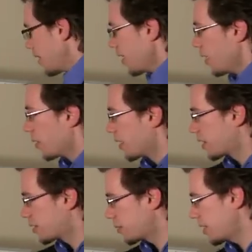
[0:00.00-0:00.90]
with
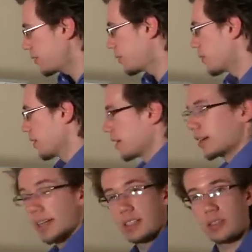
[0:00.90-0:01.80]
3-4,
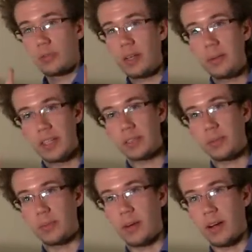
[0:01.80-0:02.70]
it's 3 beats per
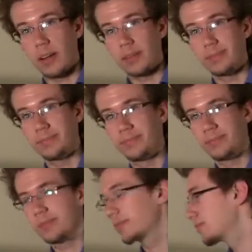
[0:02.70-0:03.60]
bar.
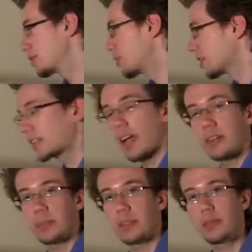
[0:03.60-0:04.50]
So we just count up to
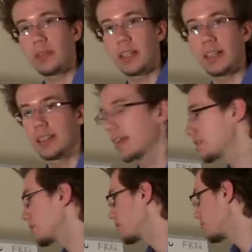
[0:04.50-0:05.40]
3, and that's
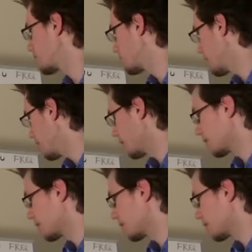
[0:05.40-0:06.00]
it.